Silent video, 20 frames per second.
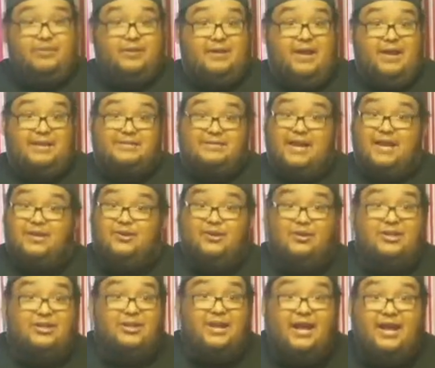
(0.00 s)
guys, I
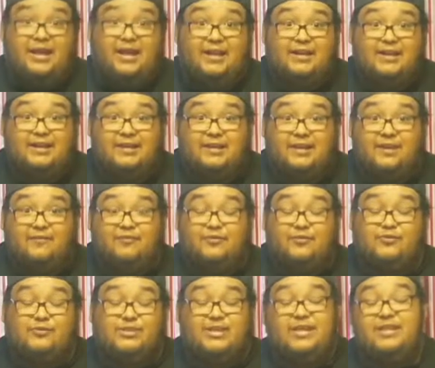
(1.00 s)
cook a lot. If
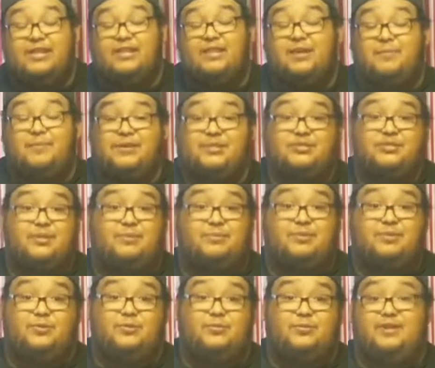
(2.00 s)
you see anything on my Instagram
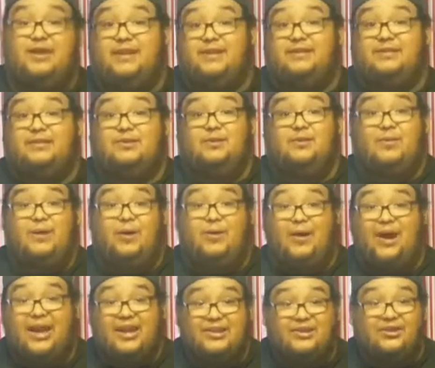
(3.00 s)
that you would like to know how
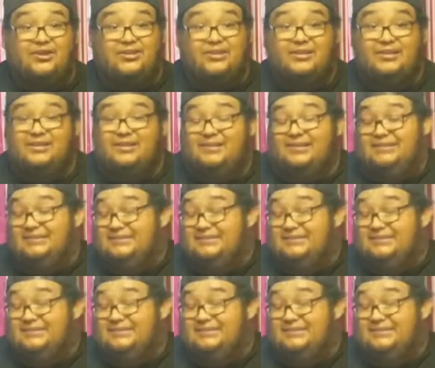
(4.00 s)
I cooked it,